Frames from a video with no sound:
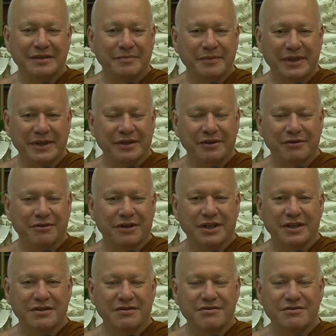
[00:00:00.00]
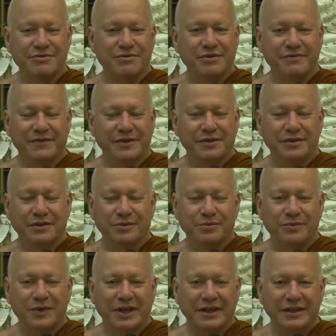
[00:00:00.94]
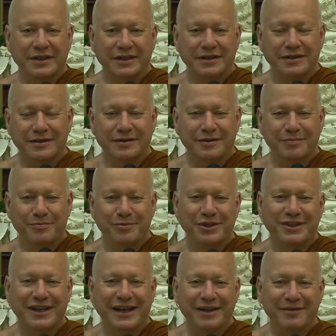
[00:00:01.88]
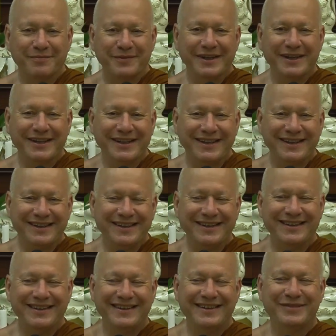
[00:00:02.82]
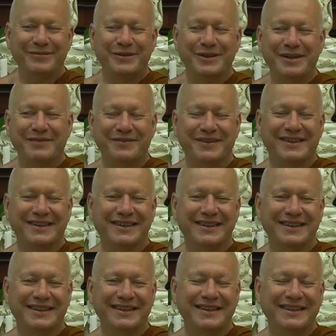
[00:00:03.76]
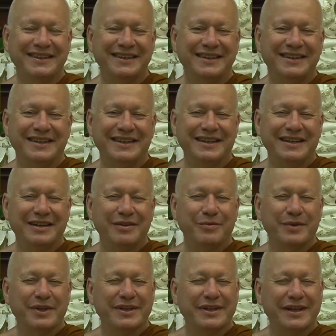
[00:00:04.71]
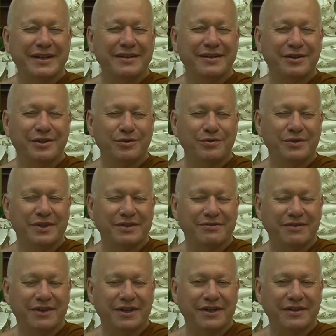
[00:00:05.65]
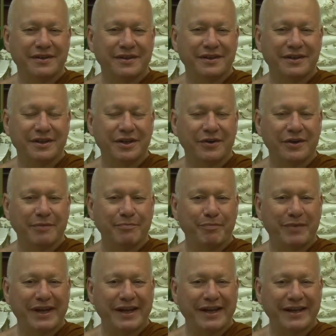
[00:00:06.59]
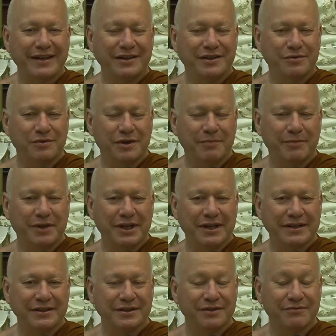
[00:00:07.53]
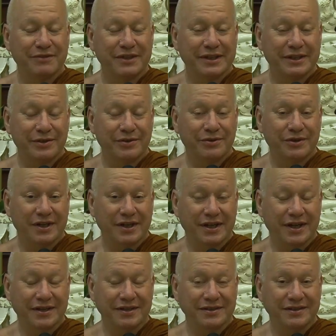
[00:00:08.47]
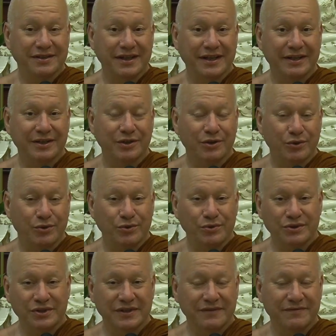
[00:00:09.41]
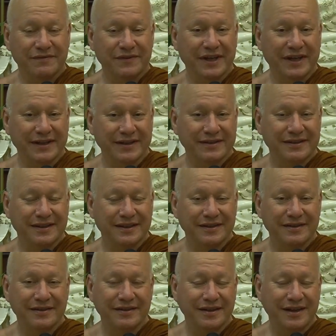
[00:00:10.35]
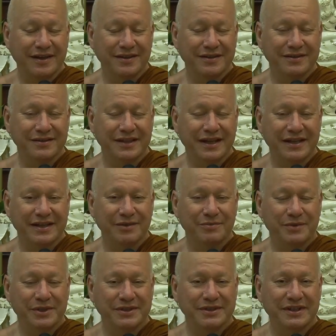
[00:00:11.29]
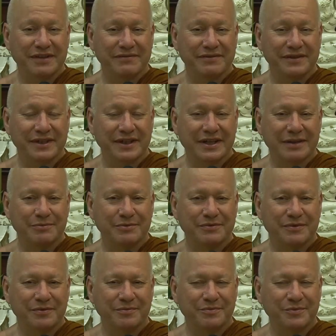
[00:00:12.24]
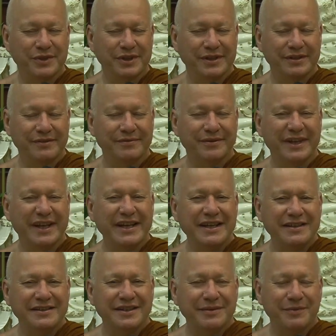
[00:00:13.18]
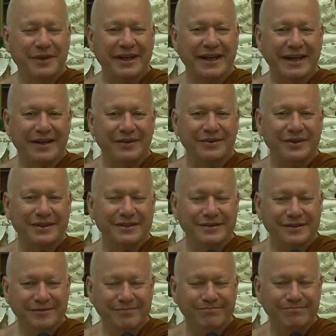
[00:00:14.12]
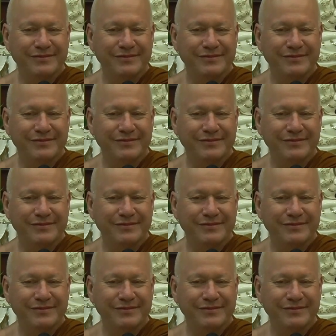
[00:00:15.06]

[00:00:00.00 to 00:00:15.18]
may the great universal oneness protect me, whatever. We tend to do this rather than going back into our mind to really look and understand cause and effect and understanding where suffering comes from. The easy way out is